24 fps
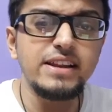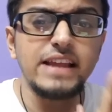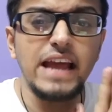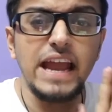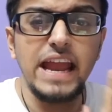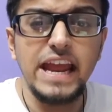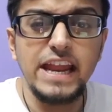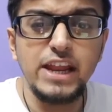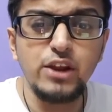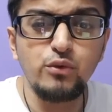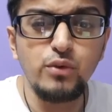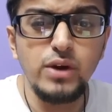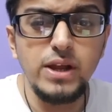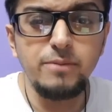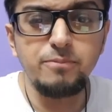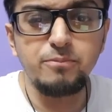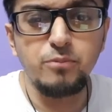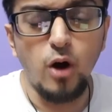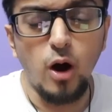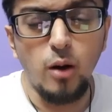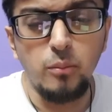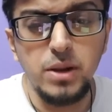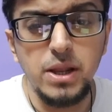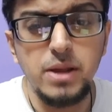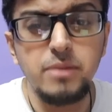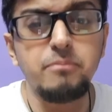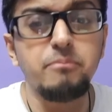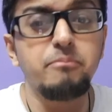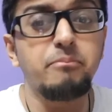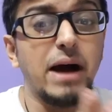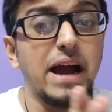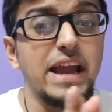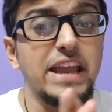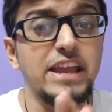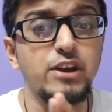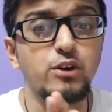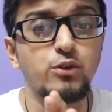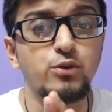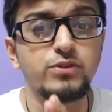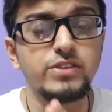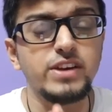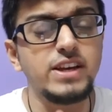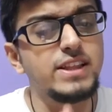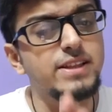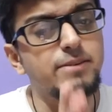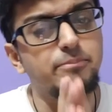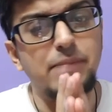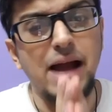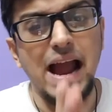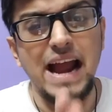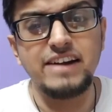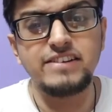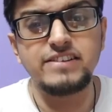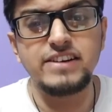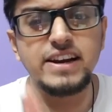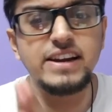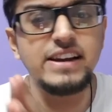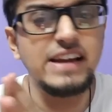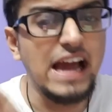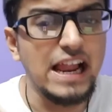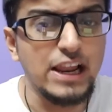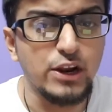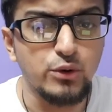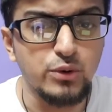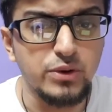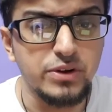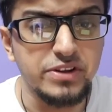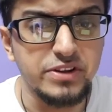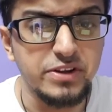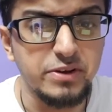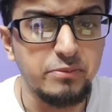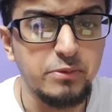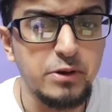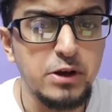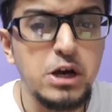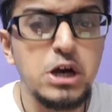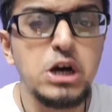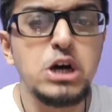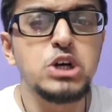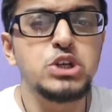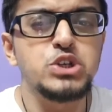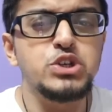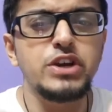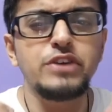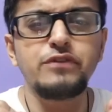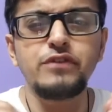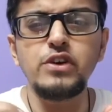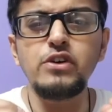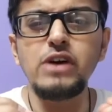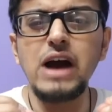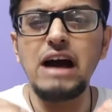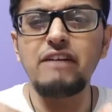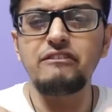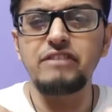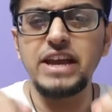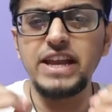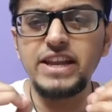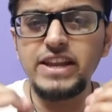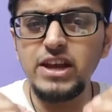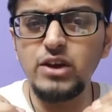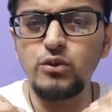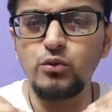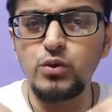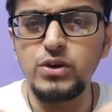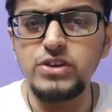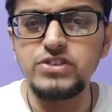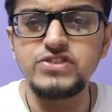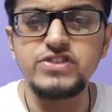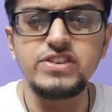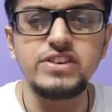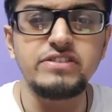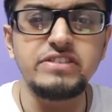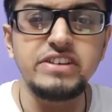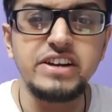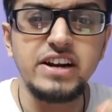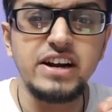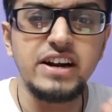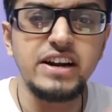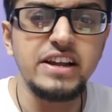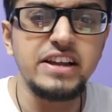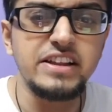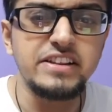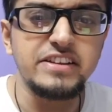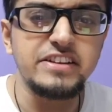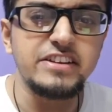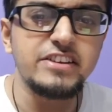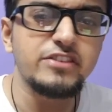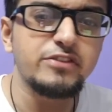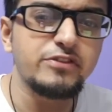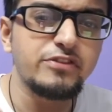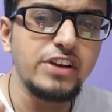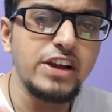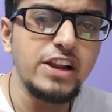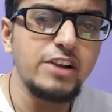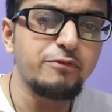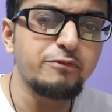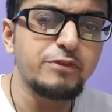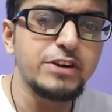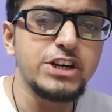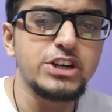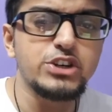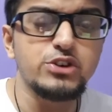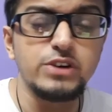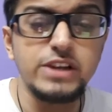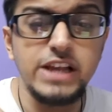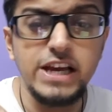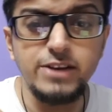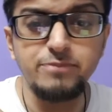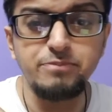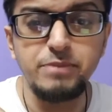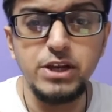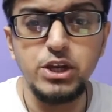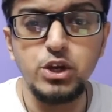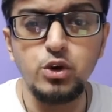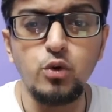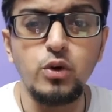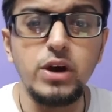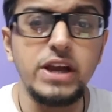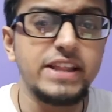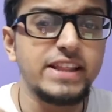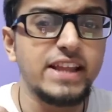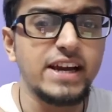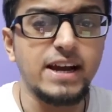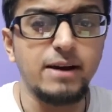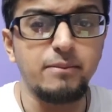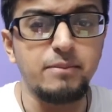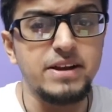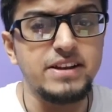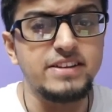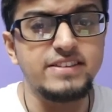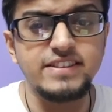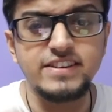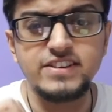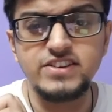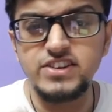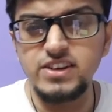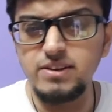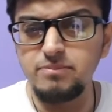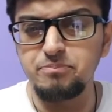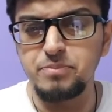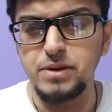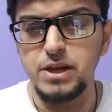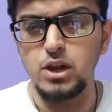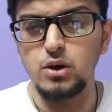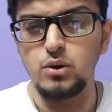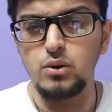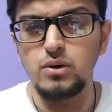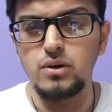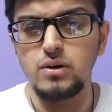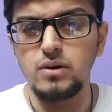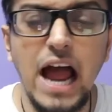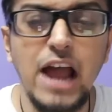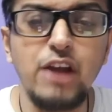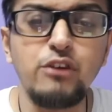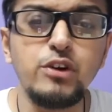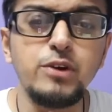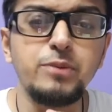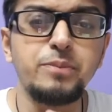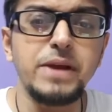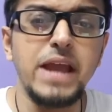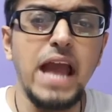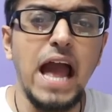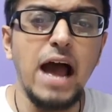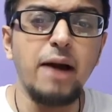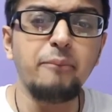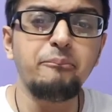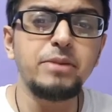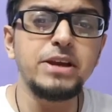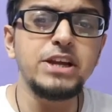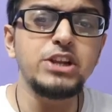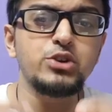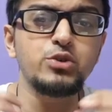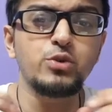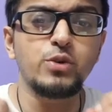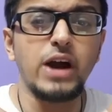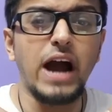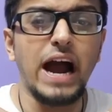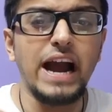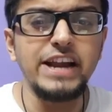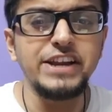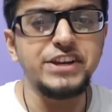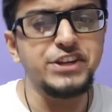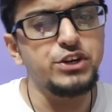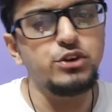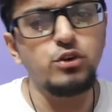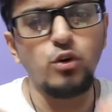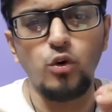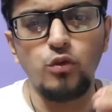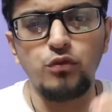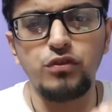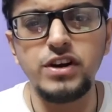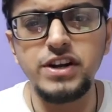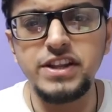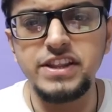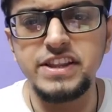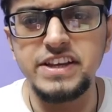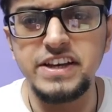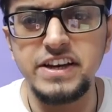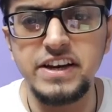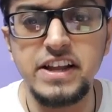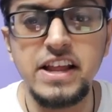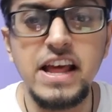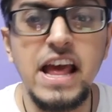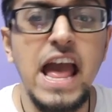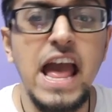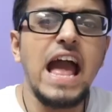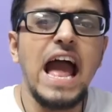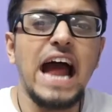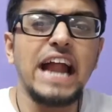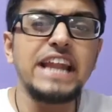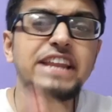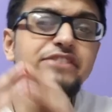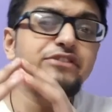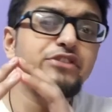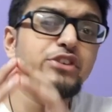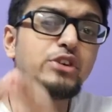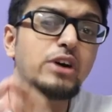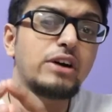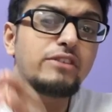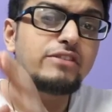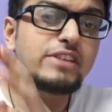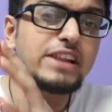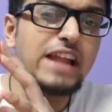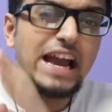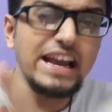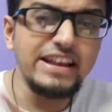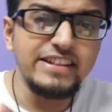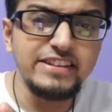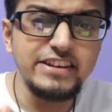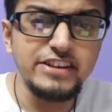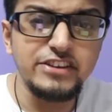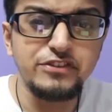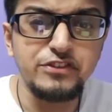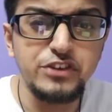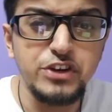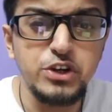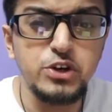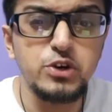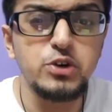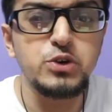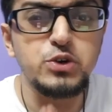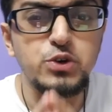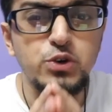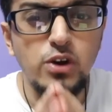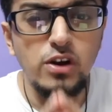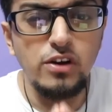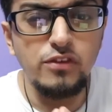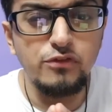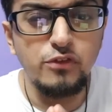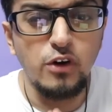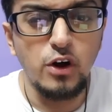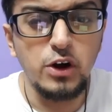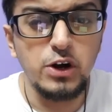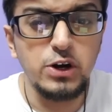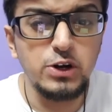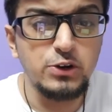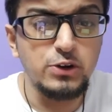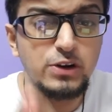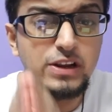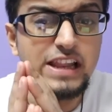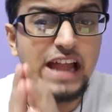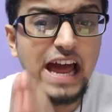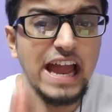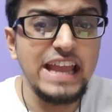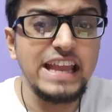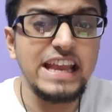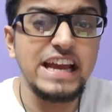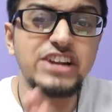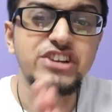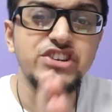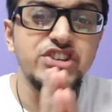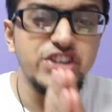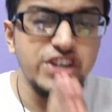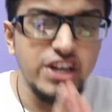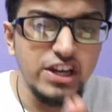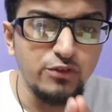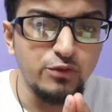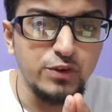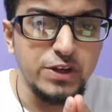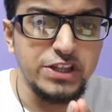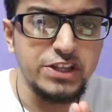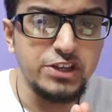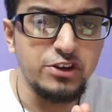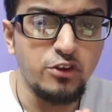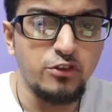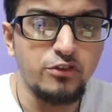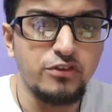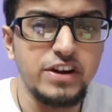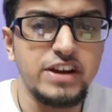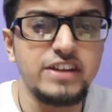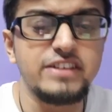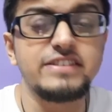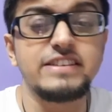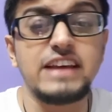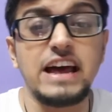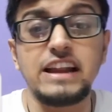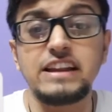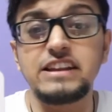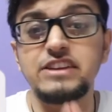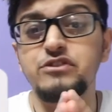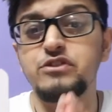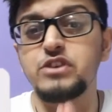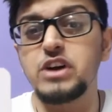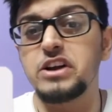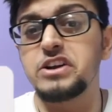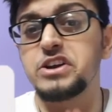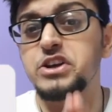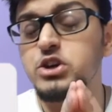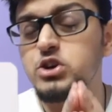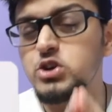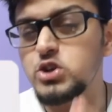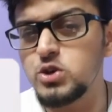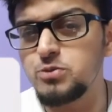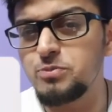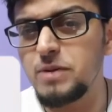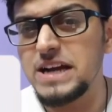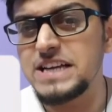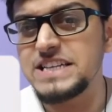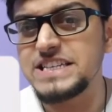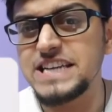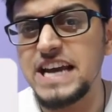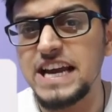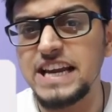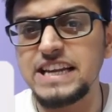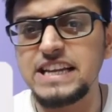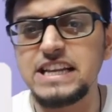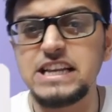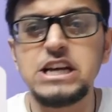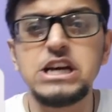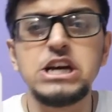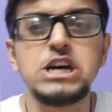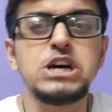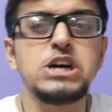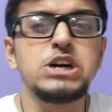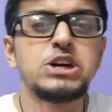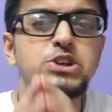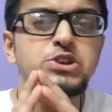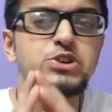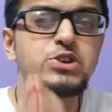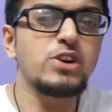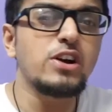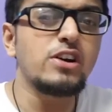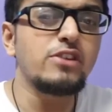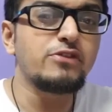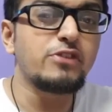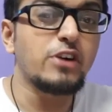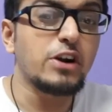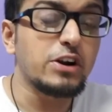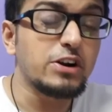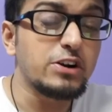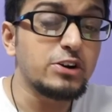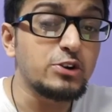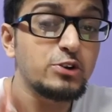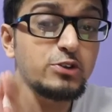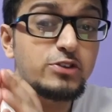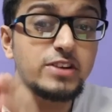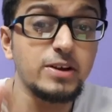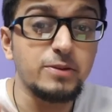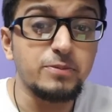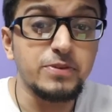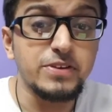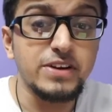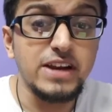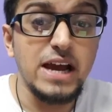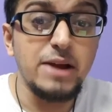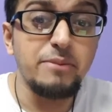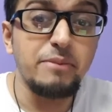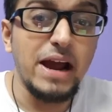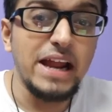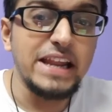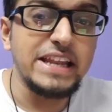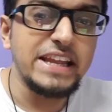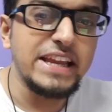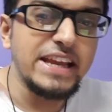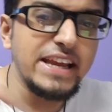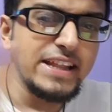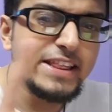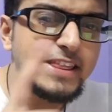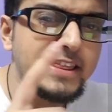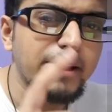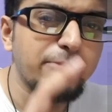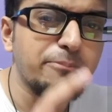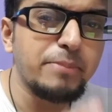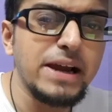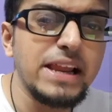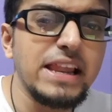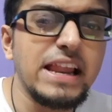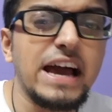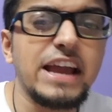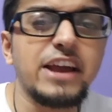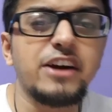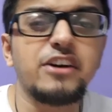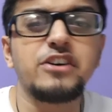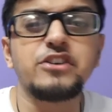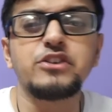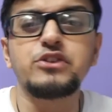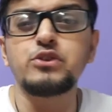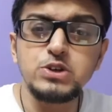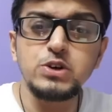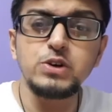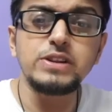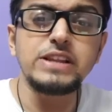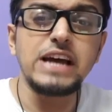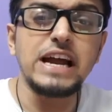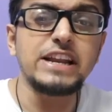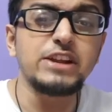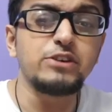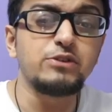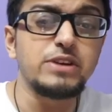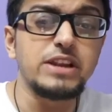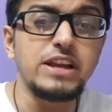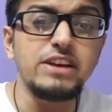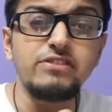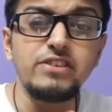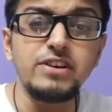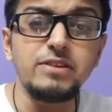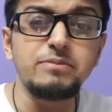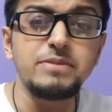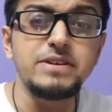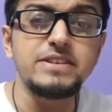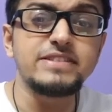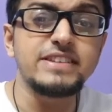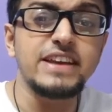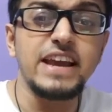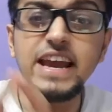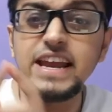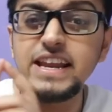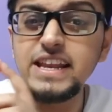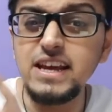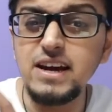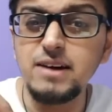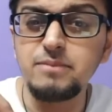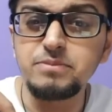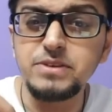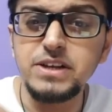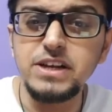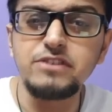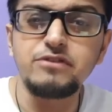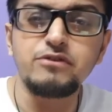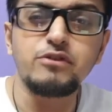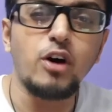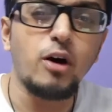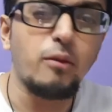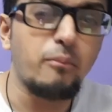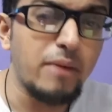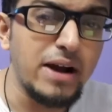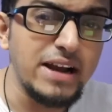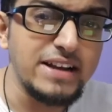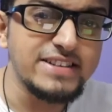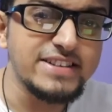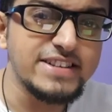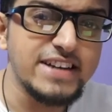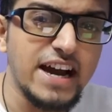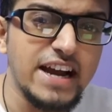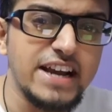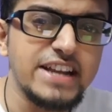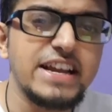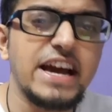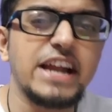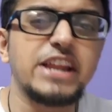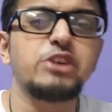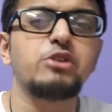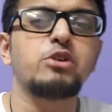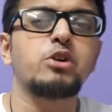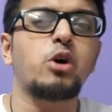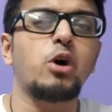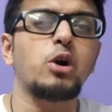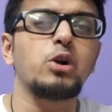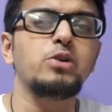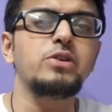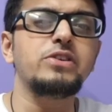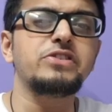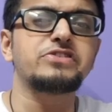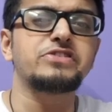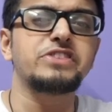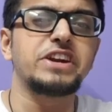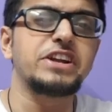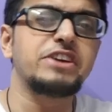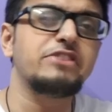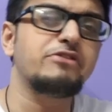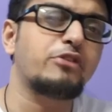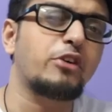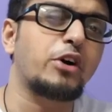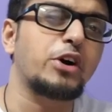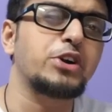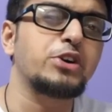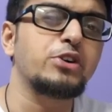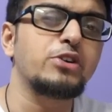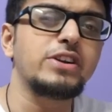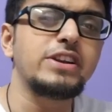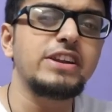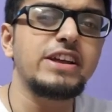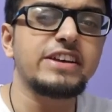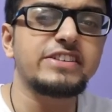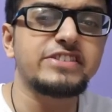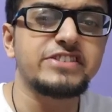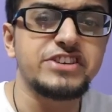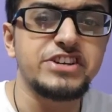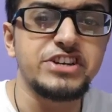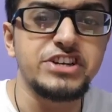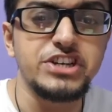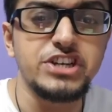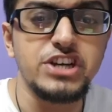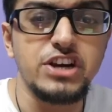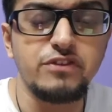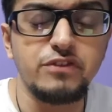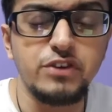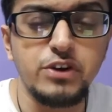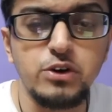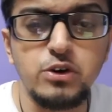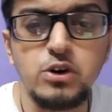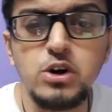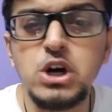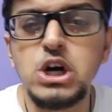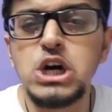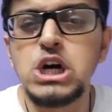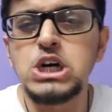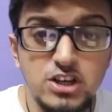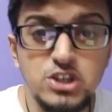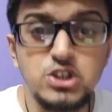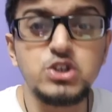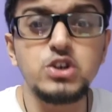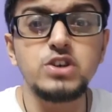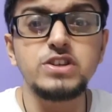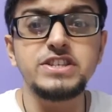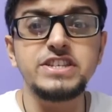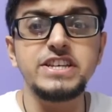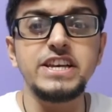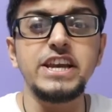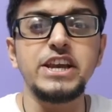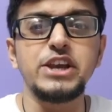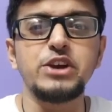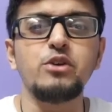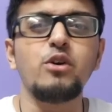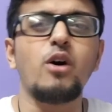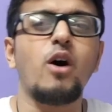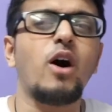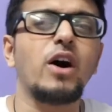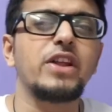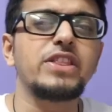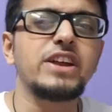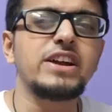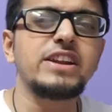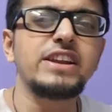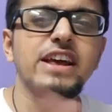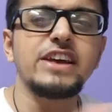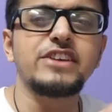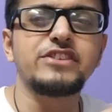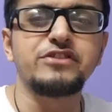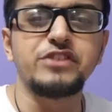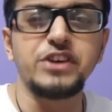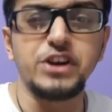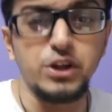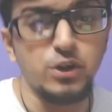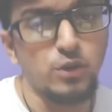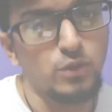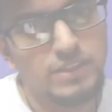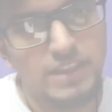the n-queen problem by using the backtracking algorithm. So if you have any question regarding this, feel free to let me know in the comment section below. I will be happy to guide you over there. And if you have liked this video, do not forget to like and share with your friends. And if you are new to my channel, do not forget to subscribe and hit the bell icon so that you never miss any update from my side and you're always ready for your next interview. So see you on the next video.